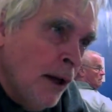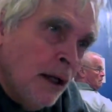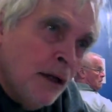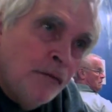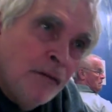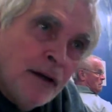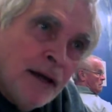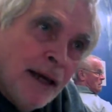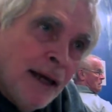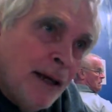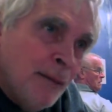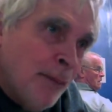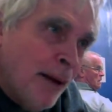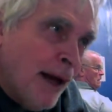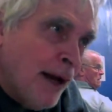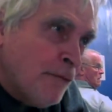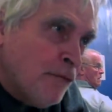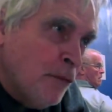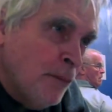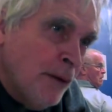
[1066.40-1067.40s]
And if he came
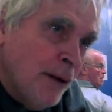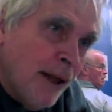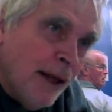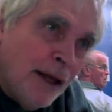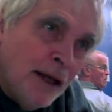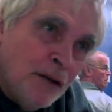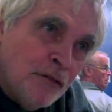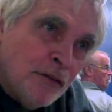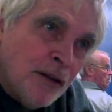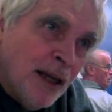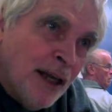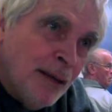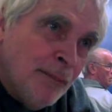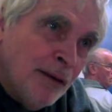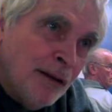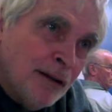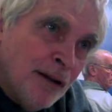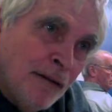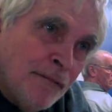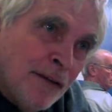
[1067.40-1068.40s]
back from the A's game,
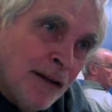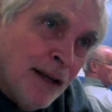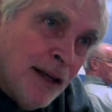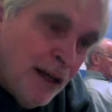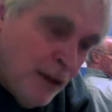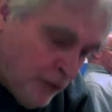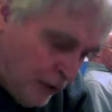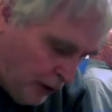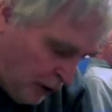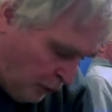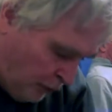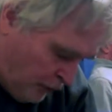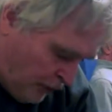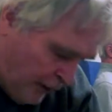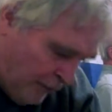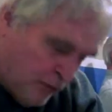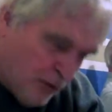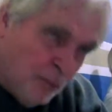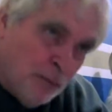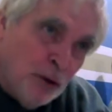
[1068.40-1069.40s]
he loved the A's. He'd always
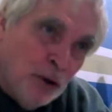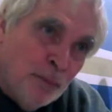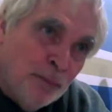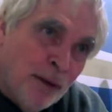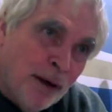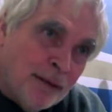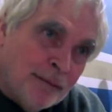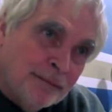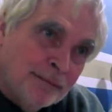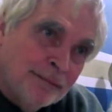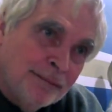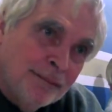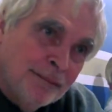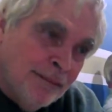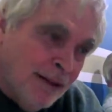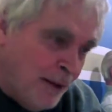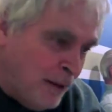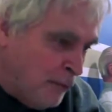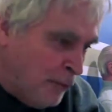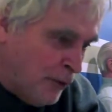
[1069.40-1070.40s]
have some new button,
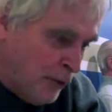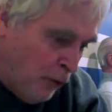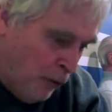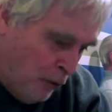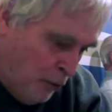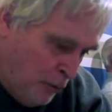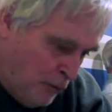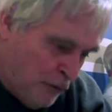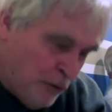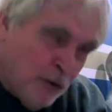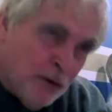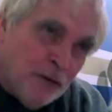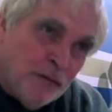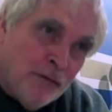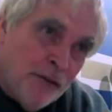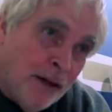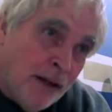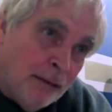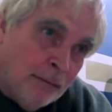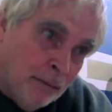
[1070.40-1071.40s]
and you could
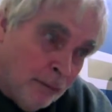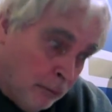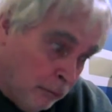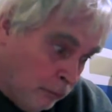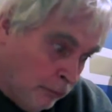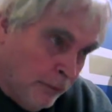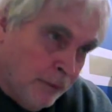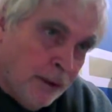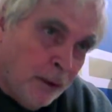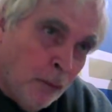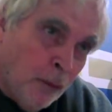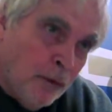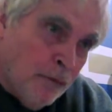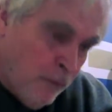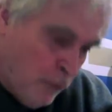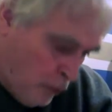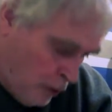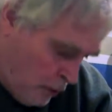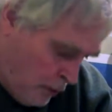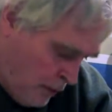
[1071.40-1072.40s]
see he really
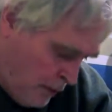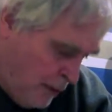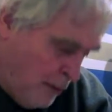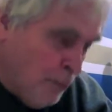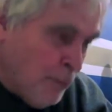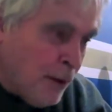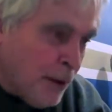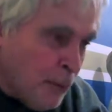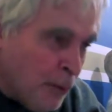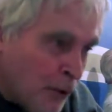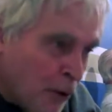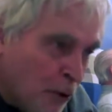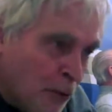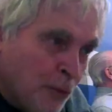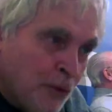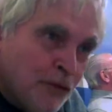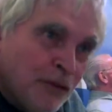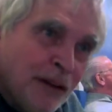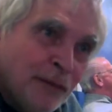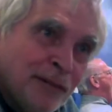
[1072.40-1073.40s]
went for it. But he would
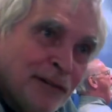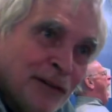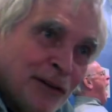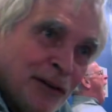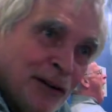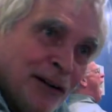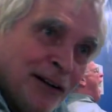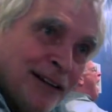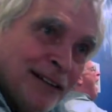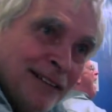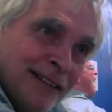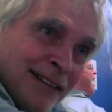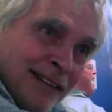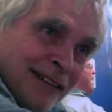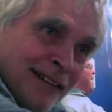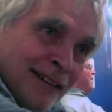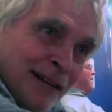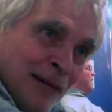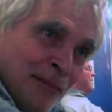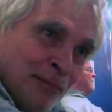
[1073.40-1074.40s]
always give it to her,
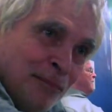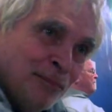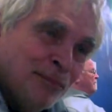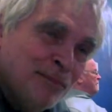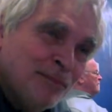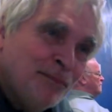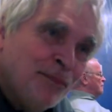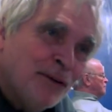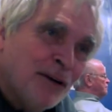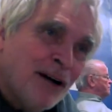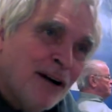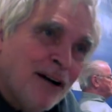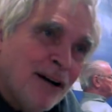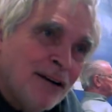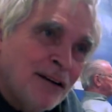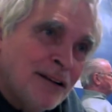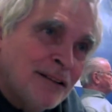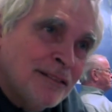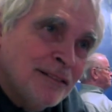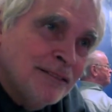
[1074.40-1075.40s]
put it on
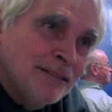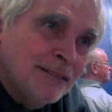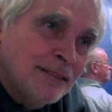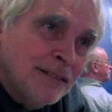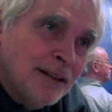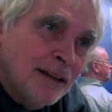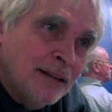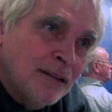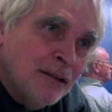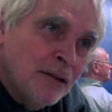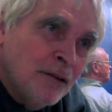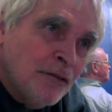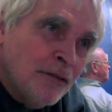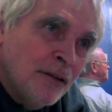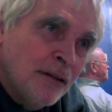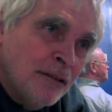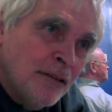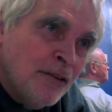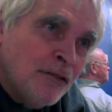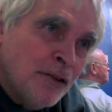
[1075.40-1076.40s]
her
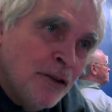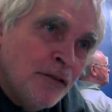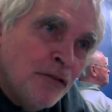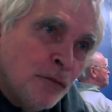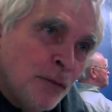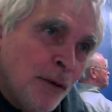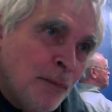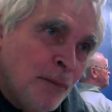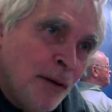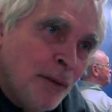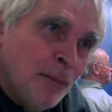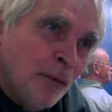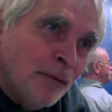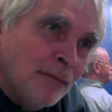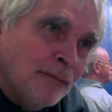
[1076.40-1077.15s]
clothes. It's good, sweet people.